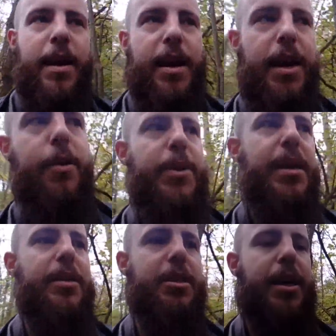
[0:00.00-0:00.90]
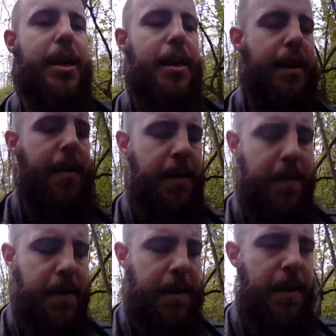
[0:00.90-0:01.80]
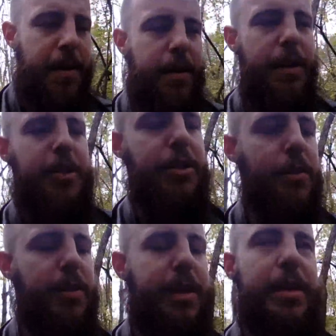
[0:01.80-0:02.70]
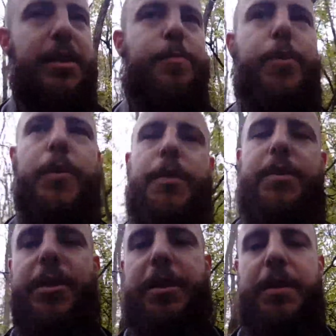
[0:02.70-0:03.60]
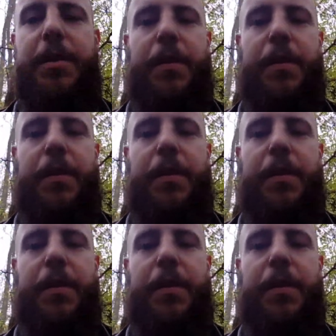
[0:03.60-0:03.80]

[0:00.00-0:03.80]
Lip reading: Here we can say, let's not get this polluted.